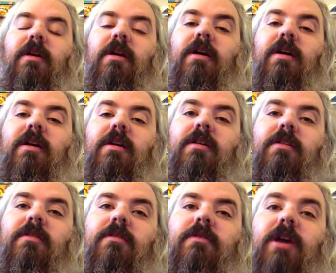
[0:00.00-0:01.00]
uh,
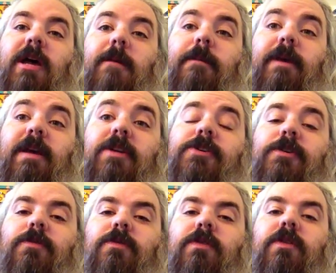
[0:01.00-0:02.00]
type
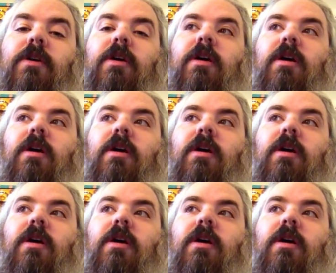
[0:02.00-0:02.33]
issues,